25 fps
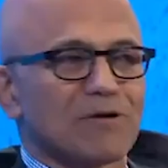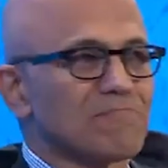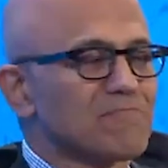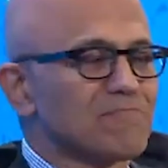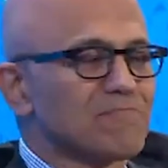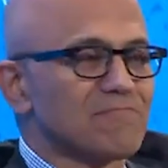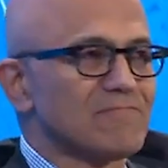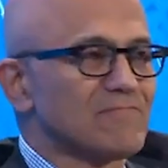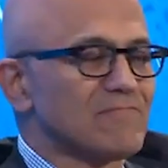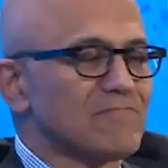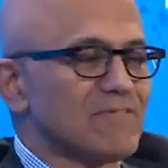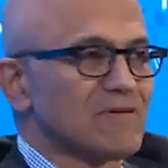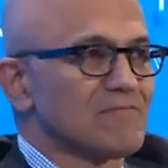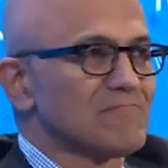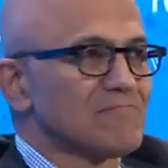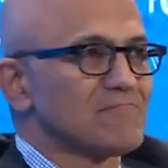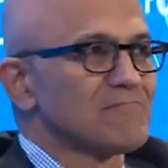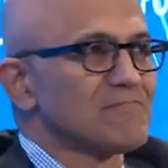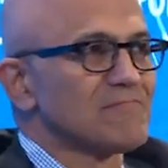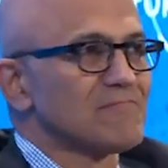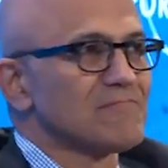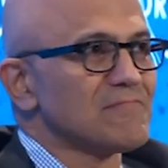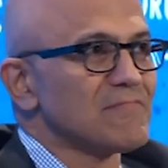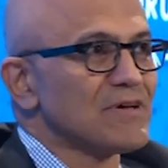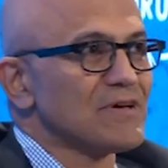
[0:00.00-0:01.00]
a,
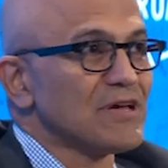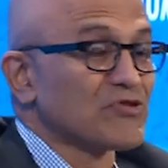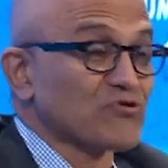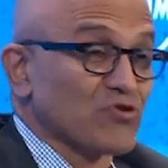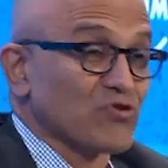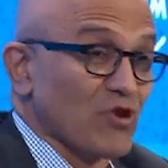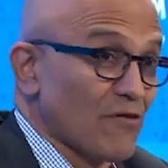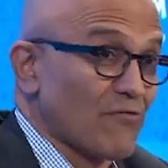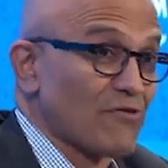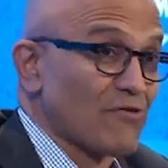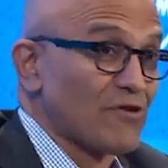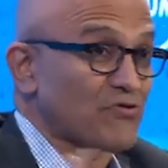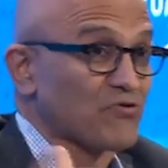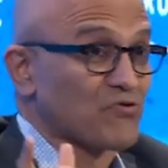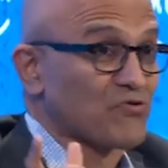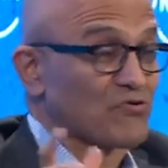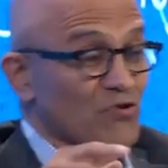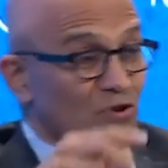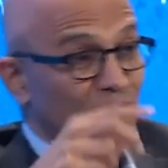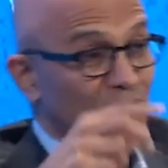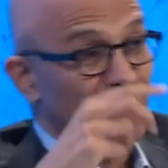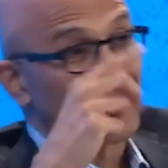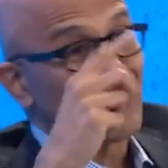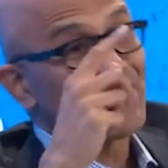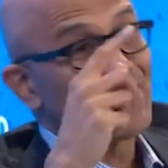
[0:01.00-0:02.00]
it's, sort of, it's
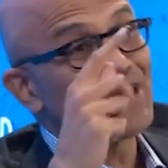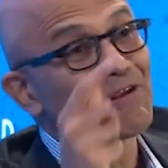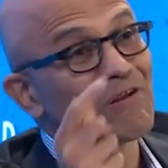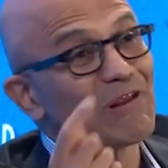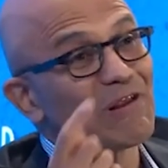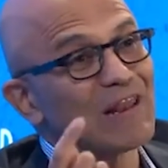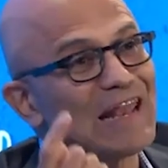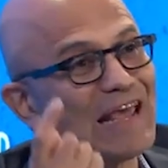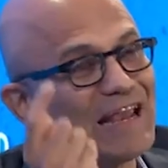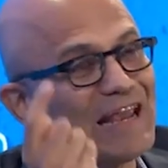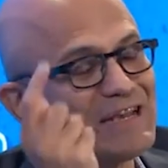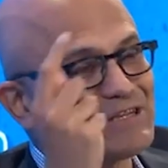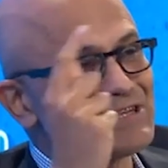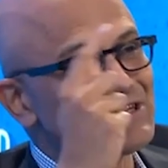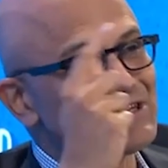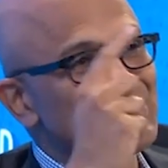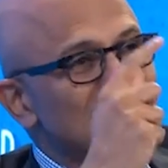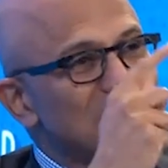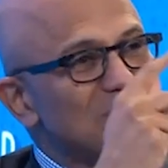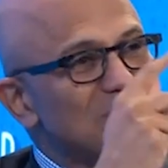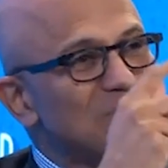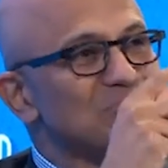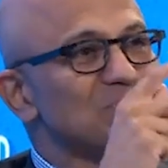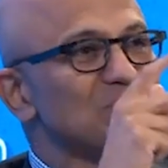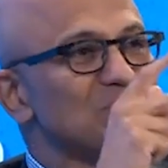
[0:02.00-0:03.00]
sort of very related
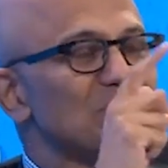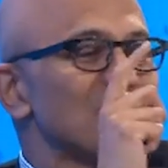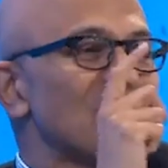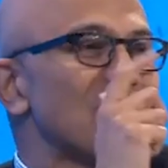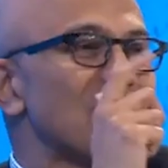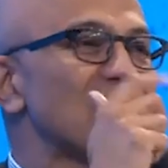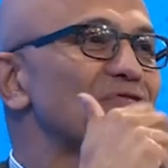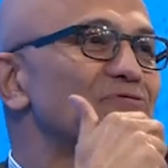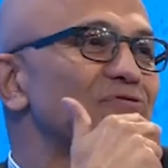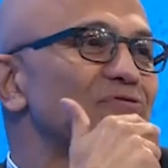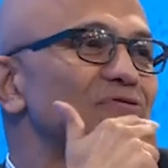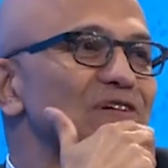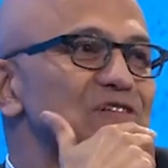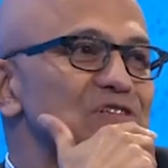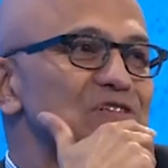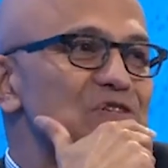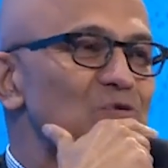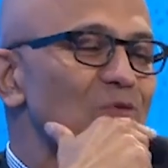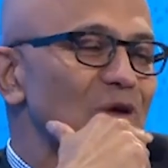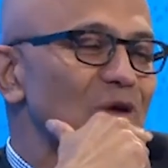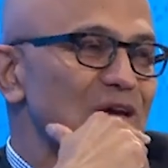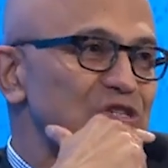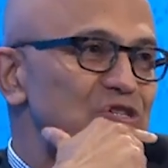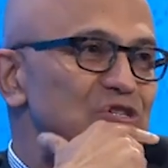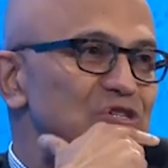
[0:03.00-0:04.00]
even to the very first
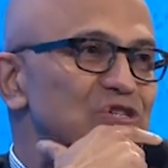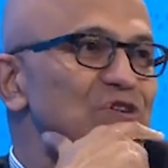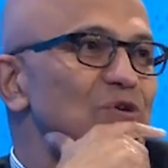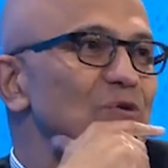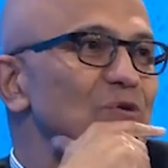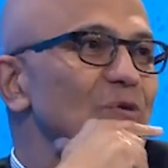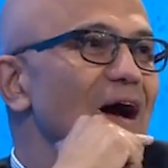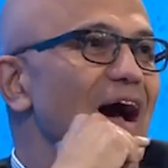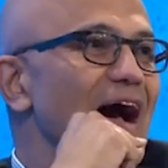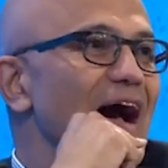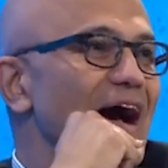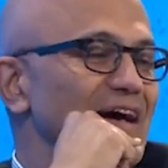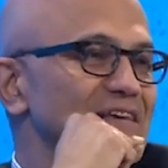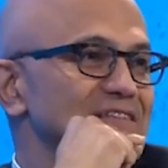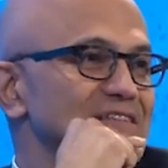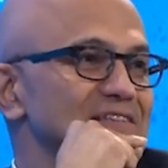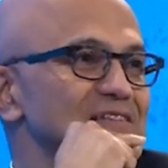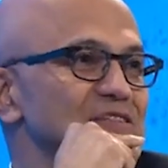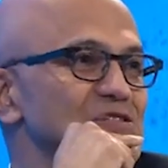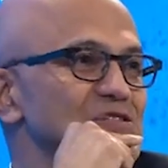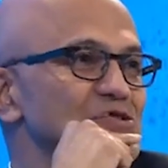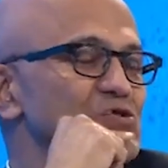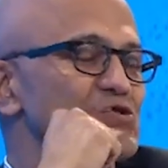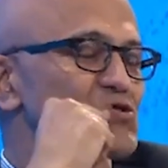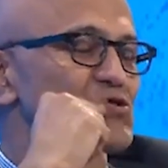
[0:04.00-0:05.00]
question you asked
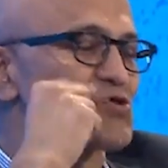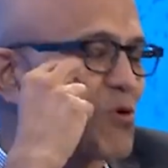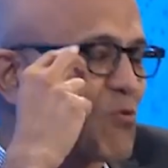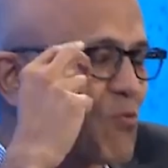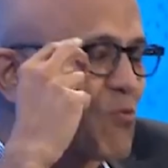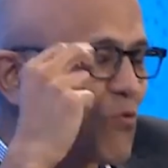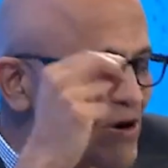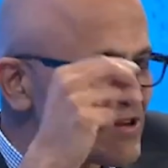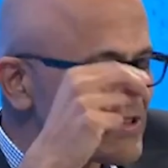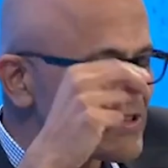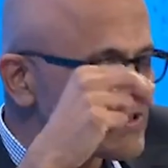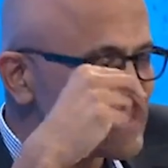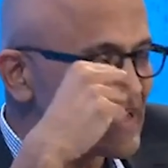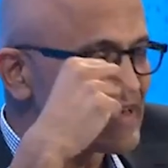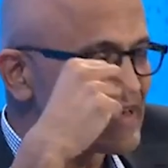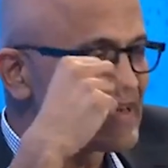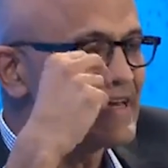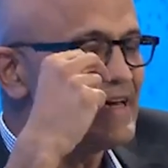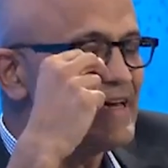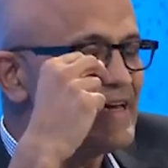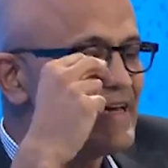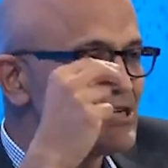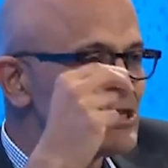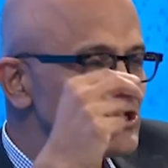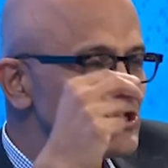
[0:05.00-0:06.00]
as to sort of what's that
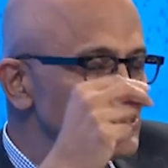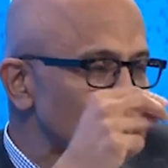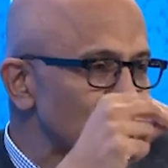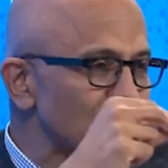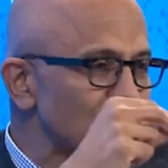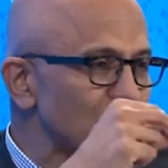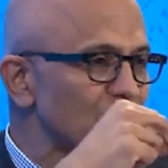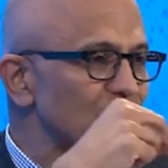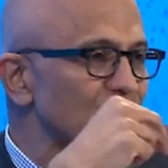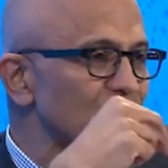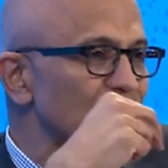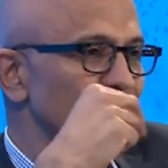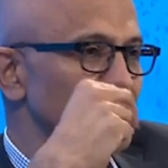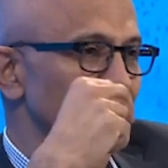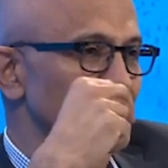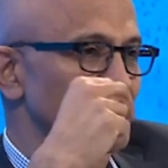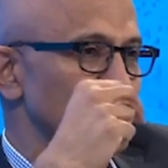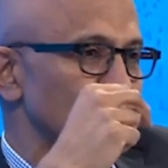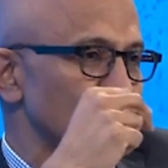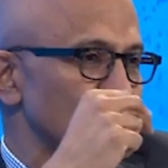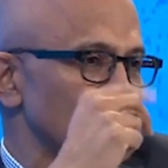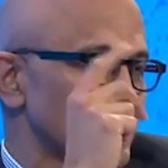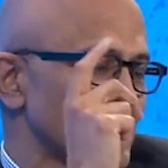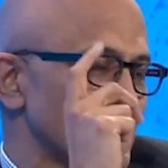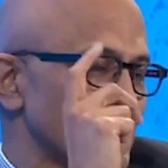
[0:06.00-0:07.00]
leadership
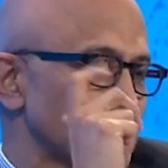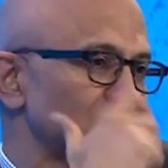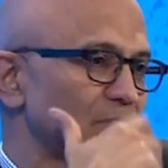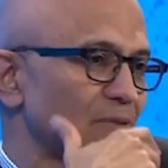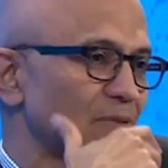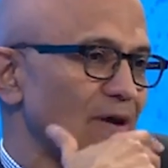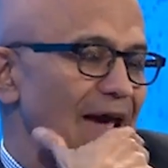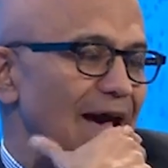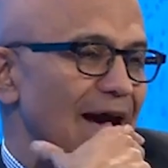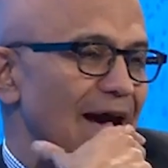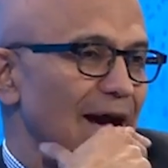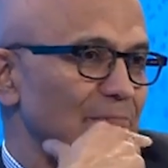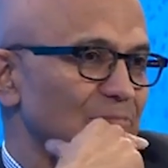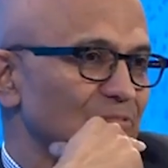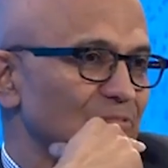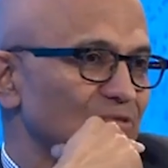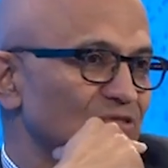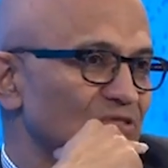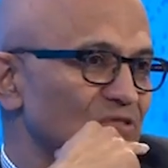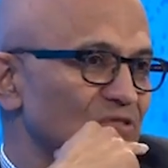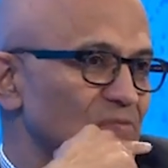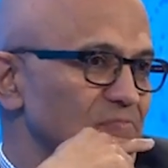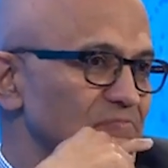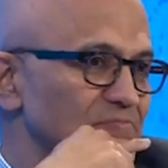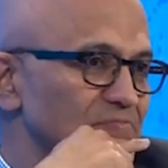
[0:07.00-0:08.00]
principle that
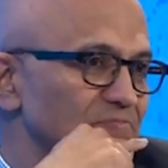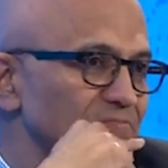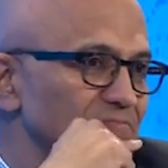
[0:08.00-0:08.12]
perhaps